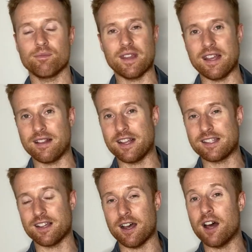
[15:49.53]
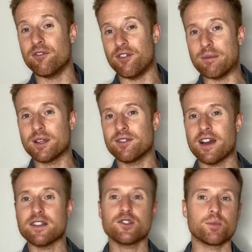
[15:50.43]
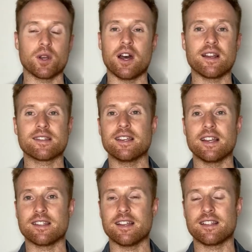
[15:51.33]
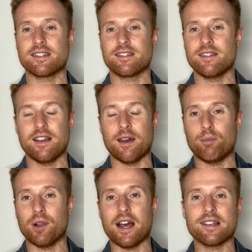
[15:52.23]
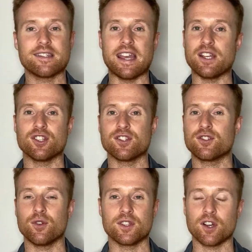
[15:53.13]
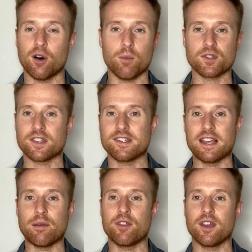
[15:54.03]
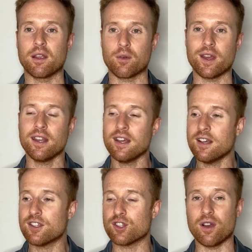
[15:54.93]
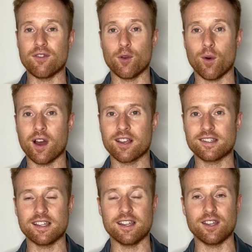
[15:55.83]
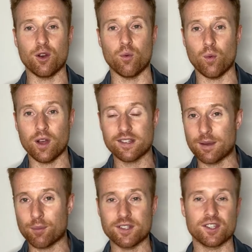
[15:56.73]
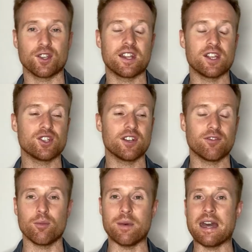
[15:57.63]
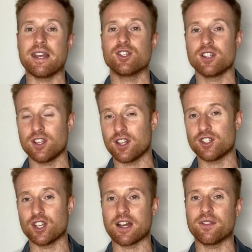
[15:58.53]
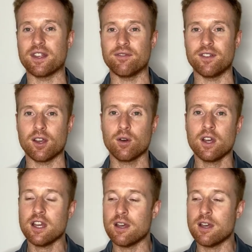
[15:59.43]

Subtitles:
It's on family advisors, but honestly, it applies to agents too. It's almost the same thing, right? So if you want to see, you know, what separates a good agent from a bad agent, you can check out that video.